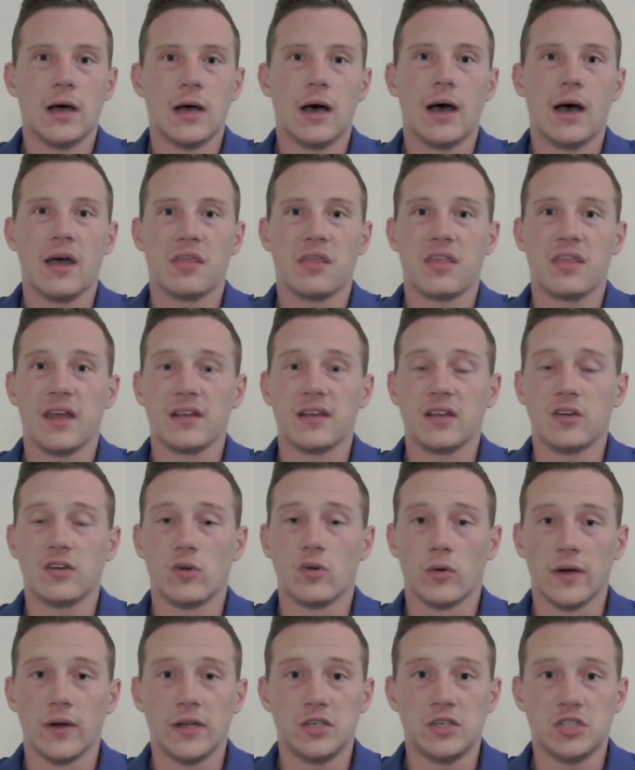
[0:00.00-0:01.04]
I think that
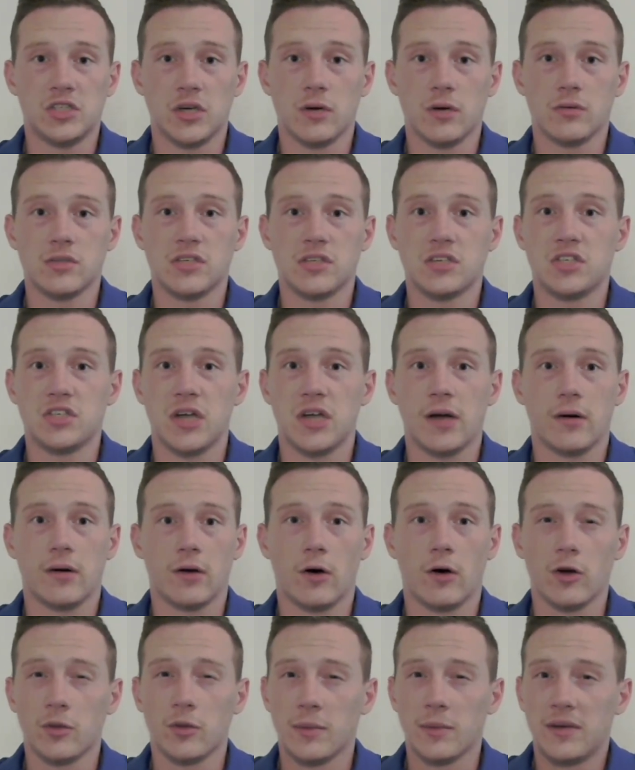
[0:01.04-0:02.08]
Dorian Jones and Jaylin
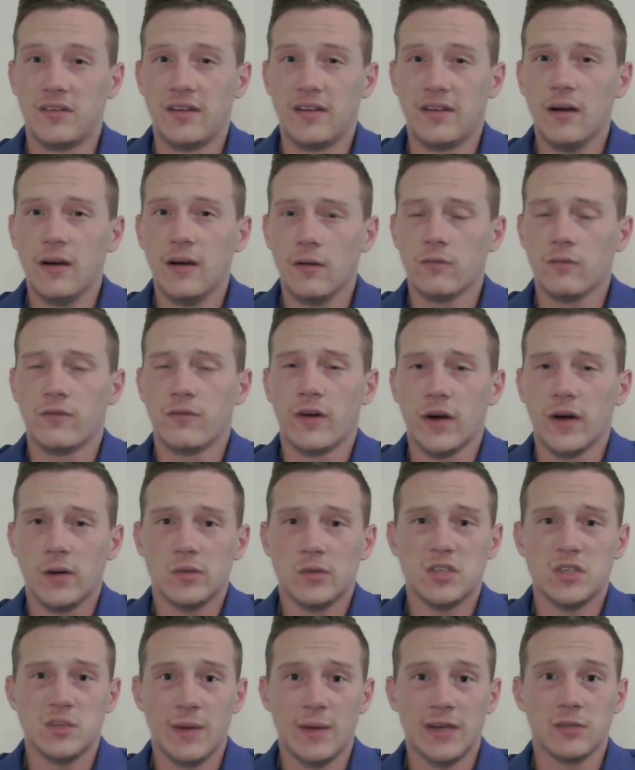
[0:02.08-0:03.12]
Alderman did a very
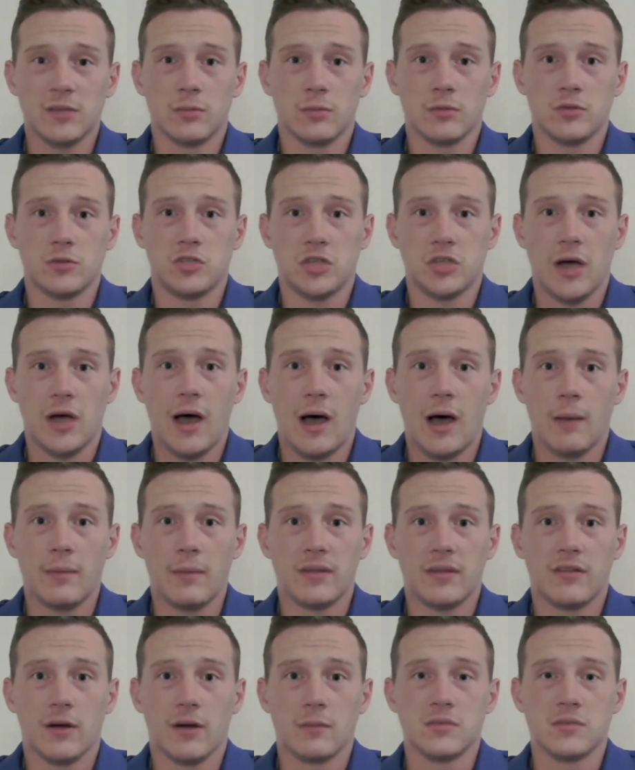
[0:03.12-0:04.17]
respectable job
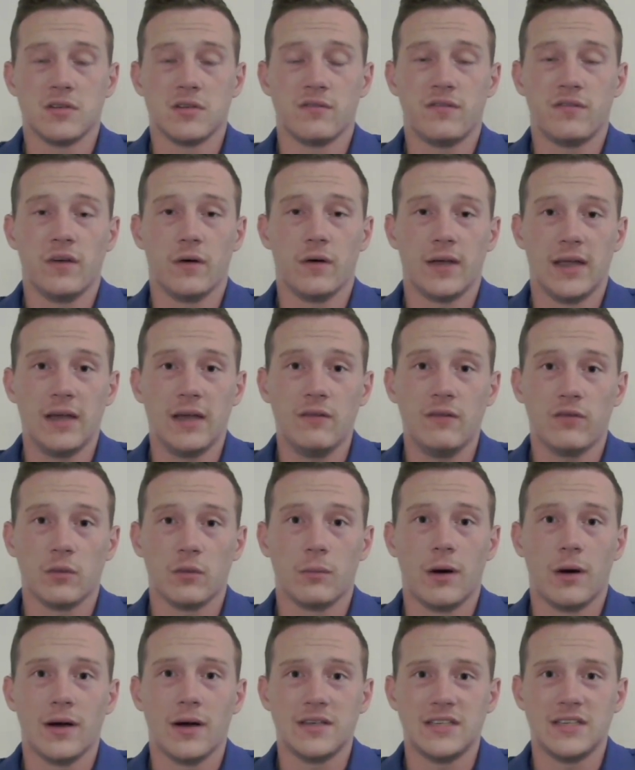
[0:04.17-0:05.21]
in terms of filling in for
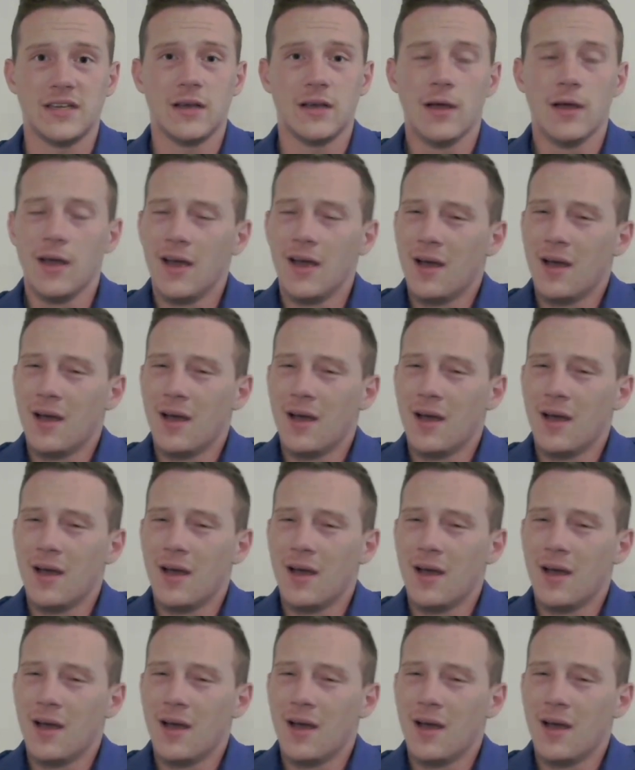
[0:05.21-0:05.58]
Monty.